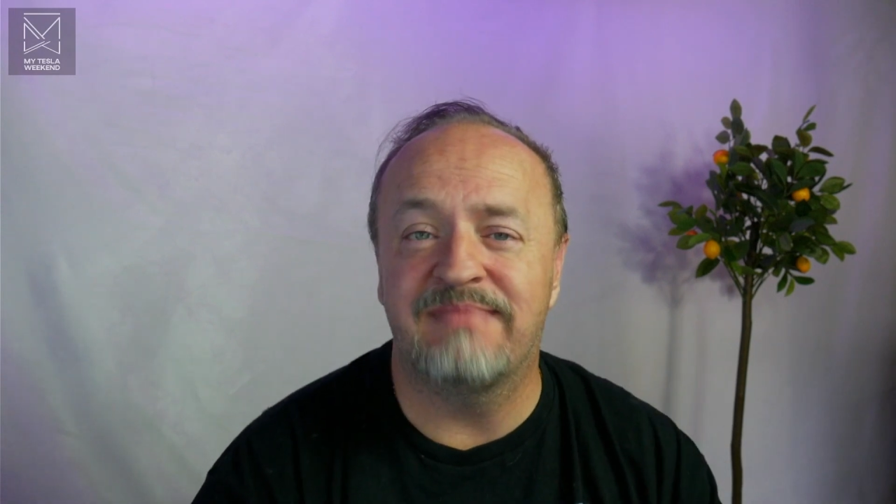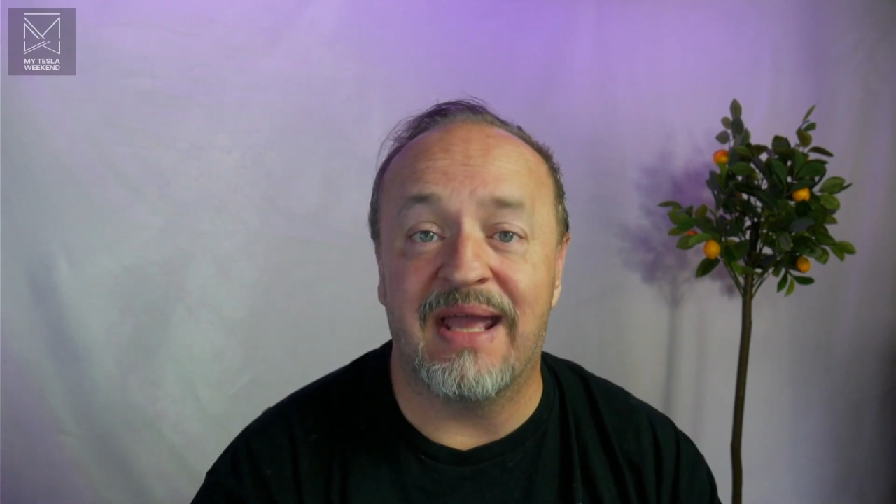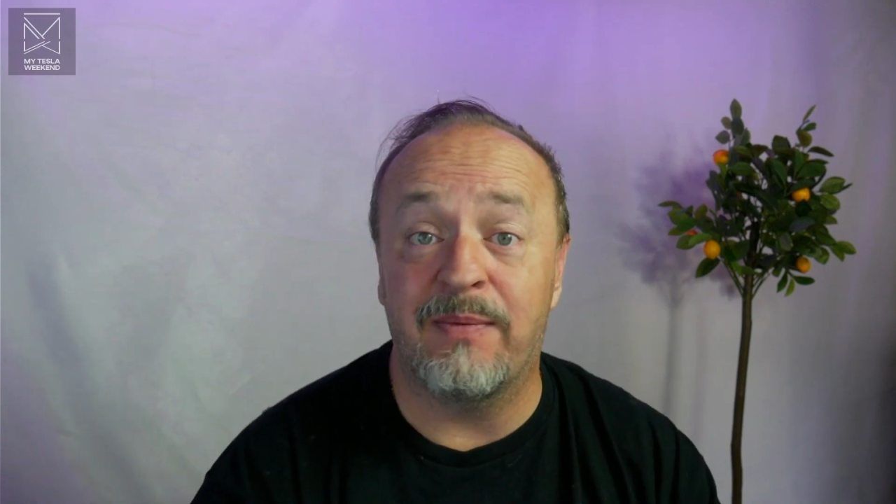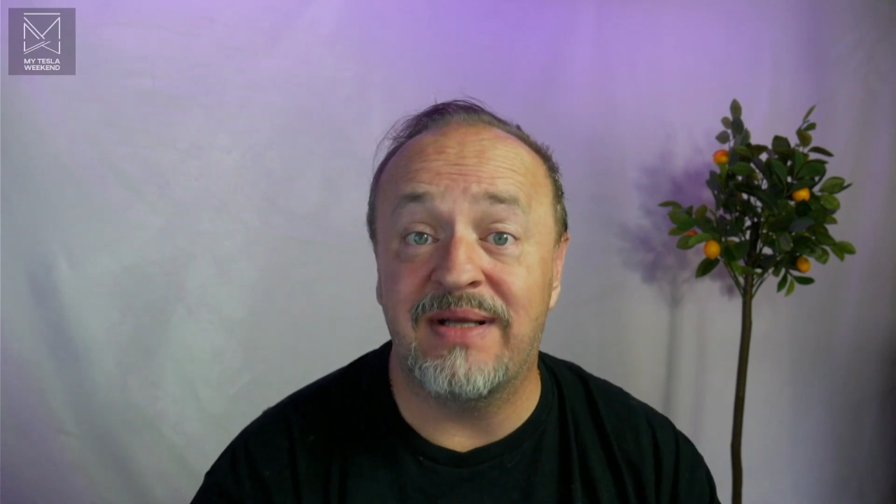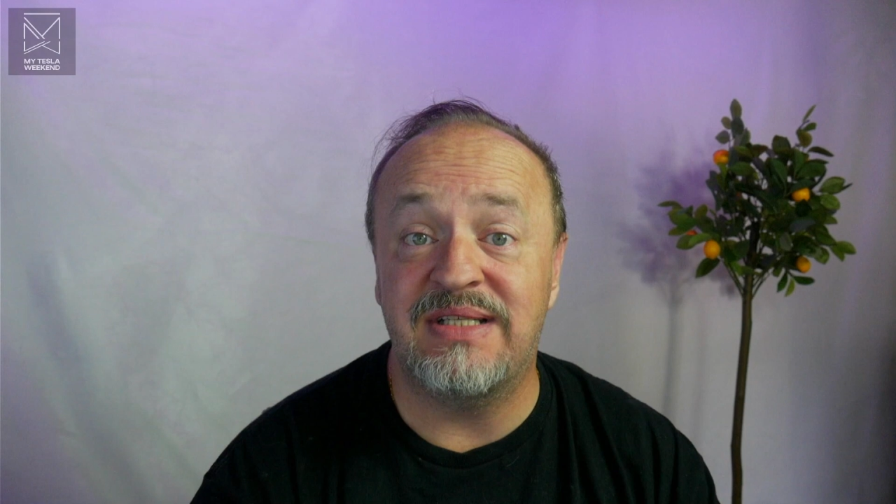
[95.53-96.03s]

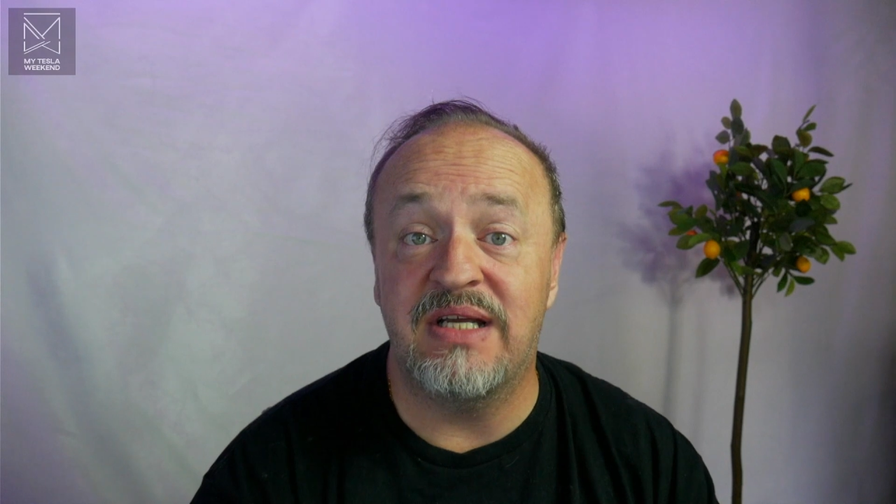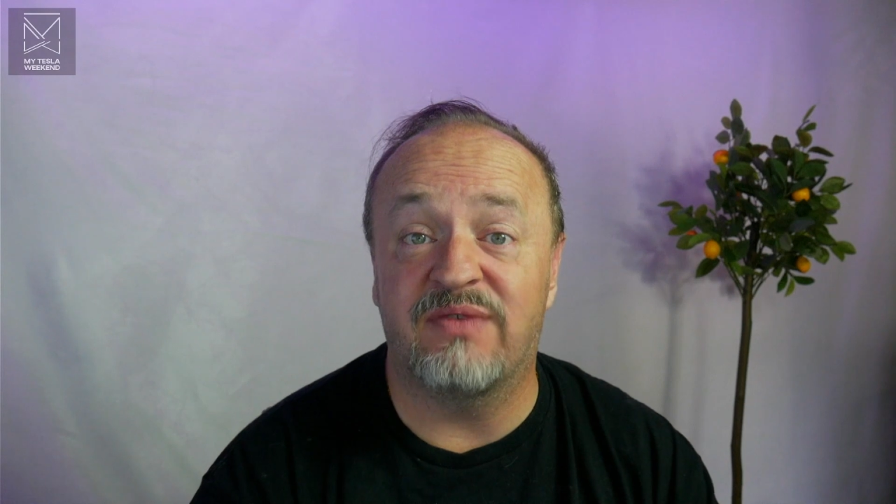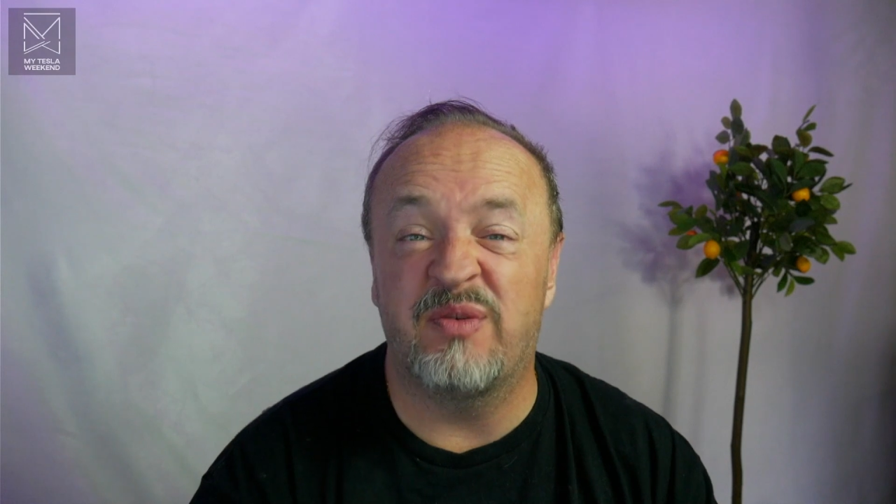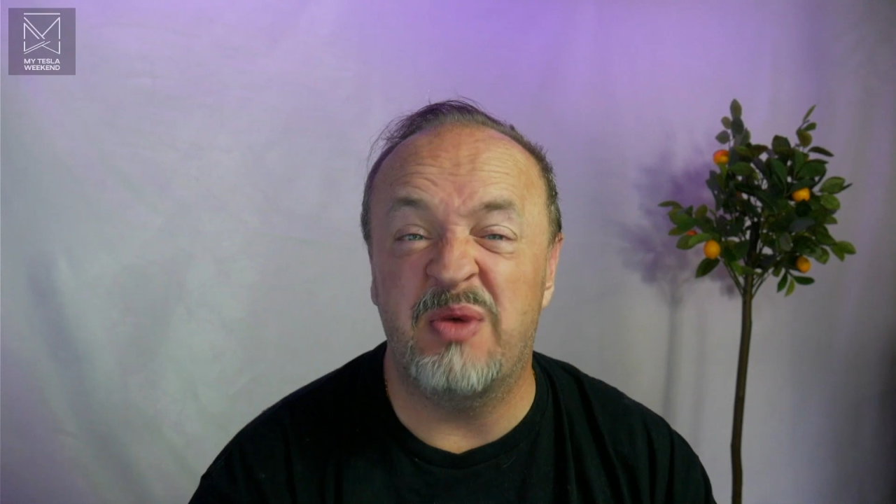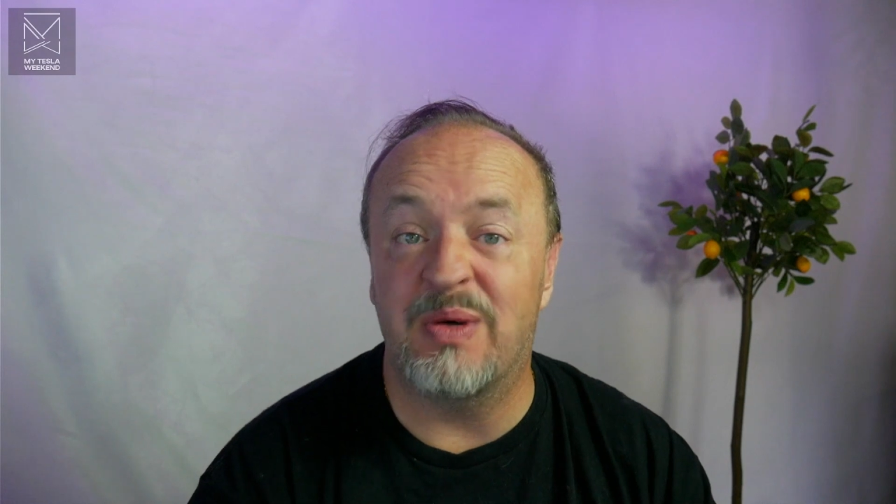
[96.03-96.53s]
Can't wait to hear
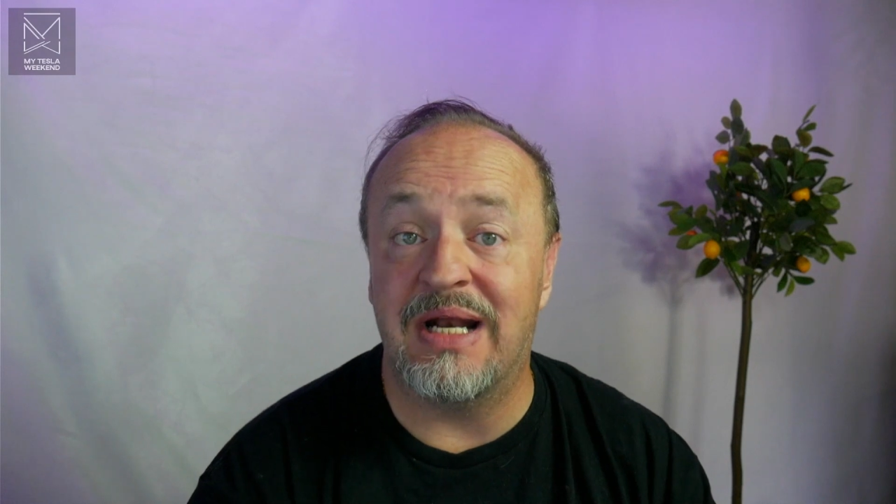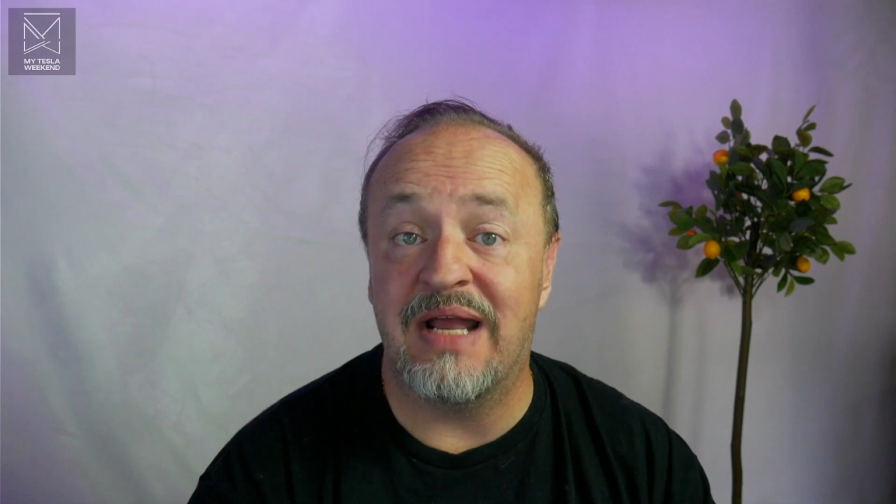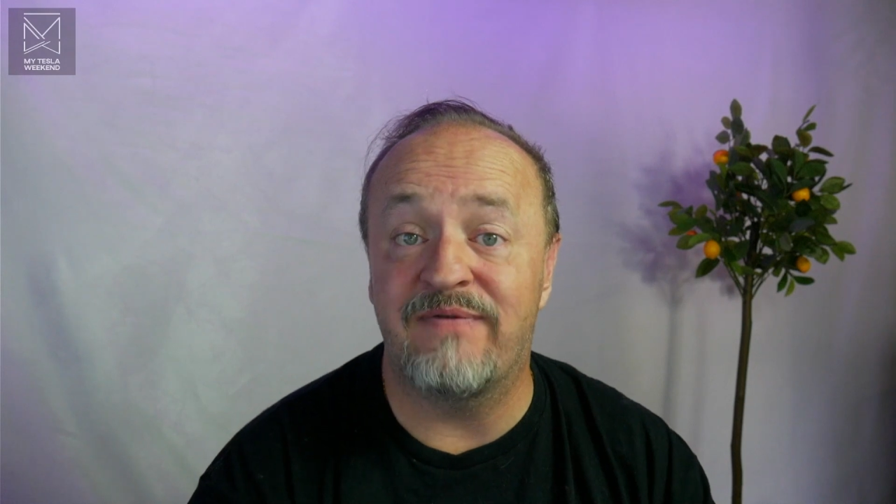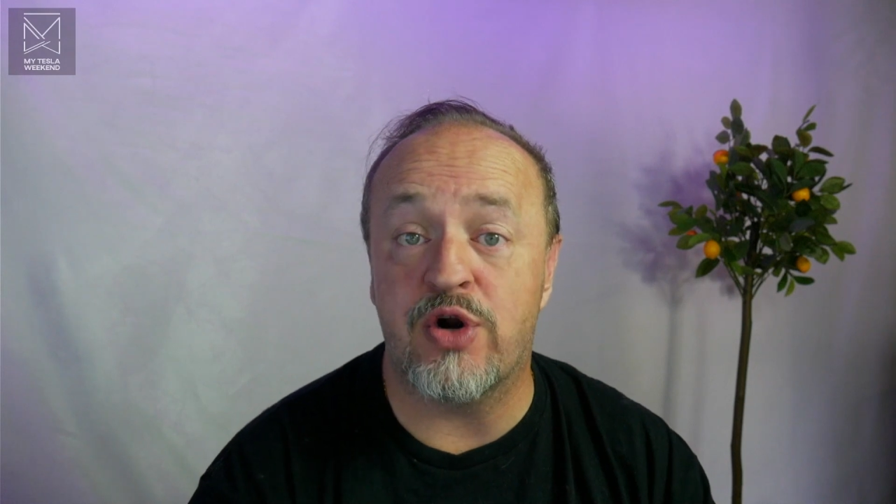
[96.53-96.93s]
from you clever